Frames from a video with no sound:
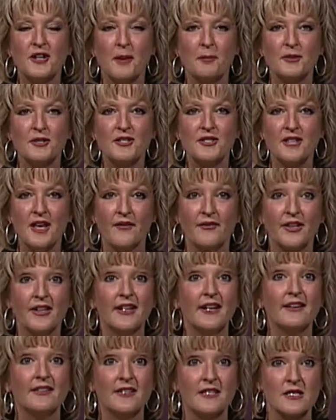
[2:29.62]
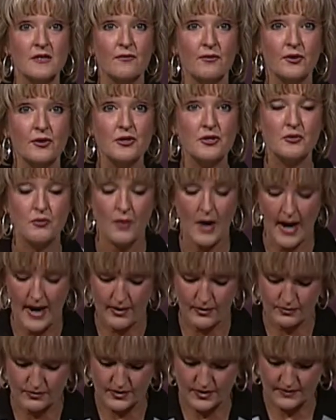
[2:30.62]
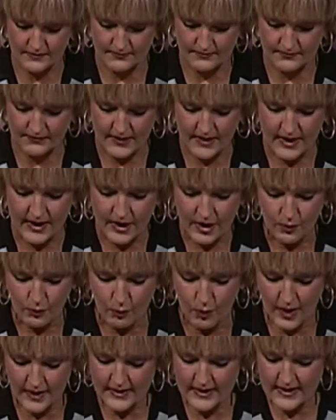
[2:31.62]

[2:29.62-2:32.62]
number seven in this first round. What